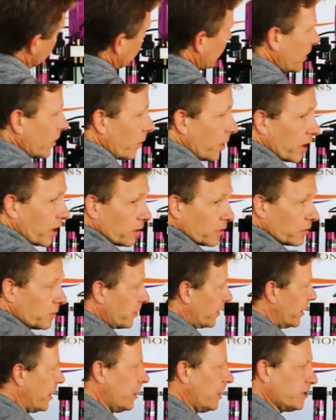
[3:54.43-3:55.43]
so you want to
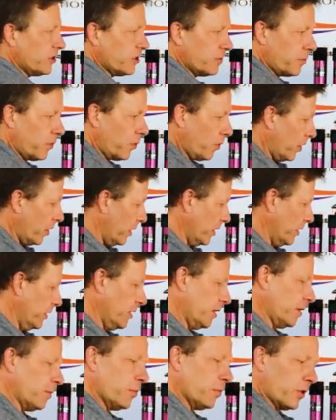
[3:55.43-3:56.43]
lubricate your bore.
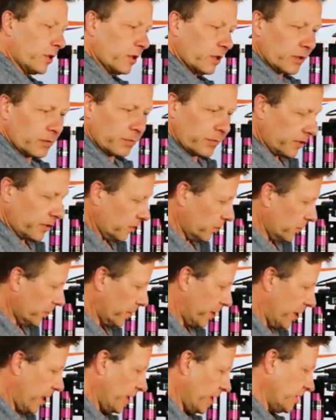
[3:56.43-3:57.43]
You can put a little bit of
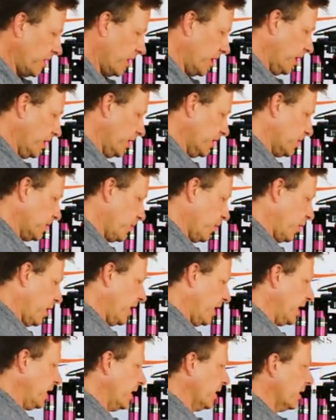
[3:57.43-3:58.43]
lubrication on your
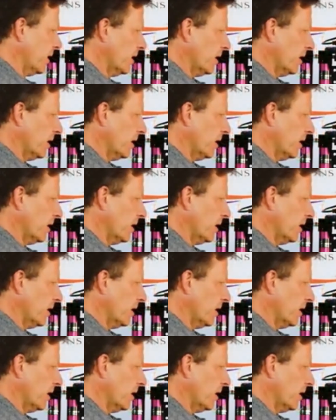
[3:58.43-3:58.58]
spring.